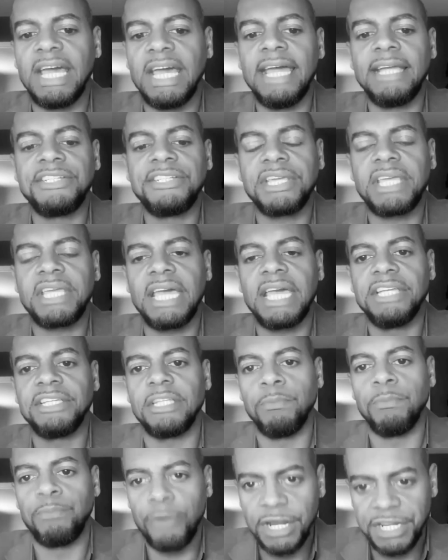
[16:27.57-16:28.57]

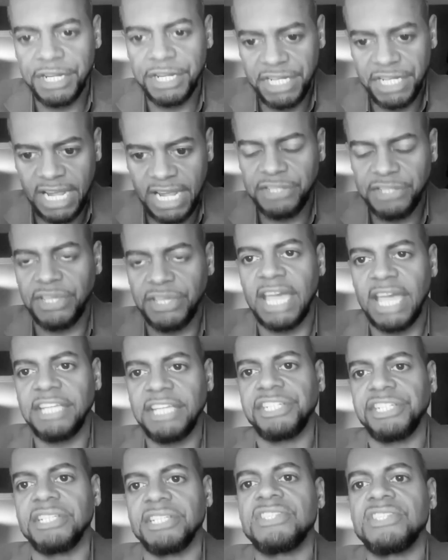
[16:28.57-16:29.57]
the British
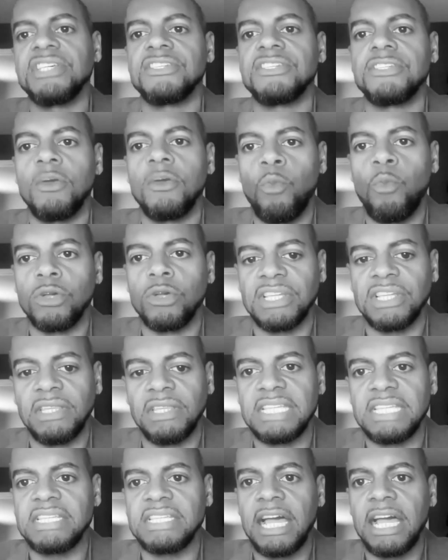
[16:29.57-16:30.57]
education system
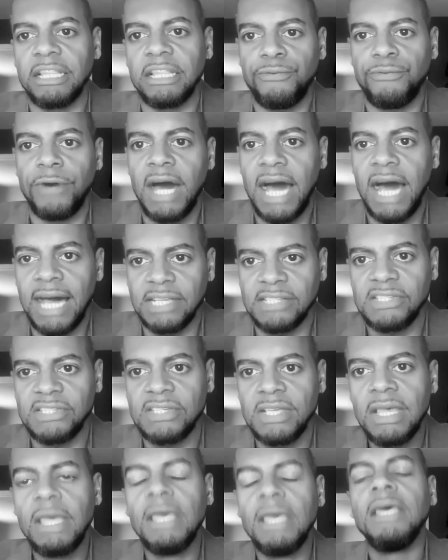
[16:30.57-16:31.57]
wasn't designed for
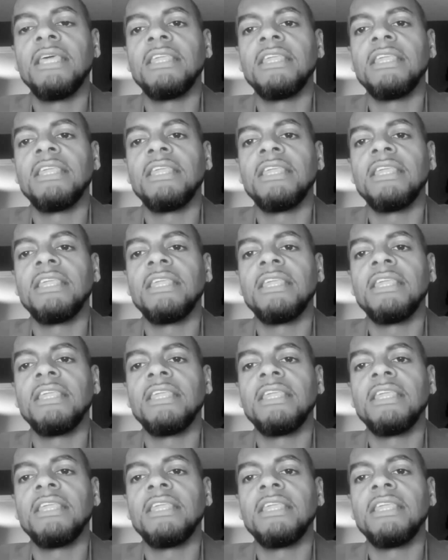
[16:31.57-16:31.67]
us,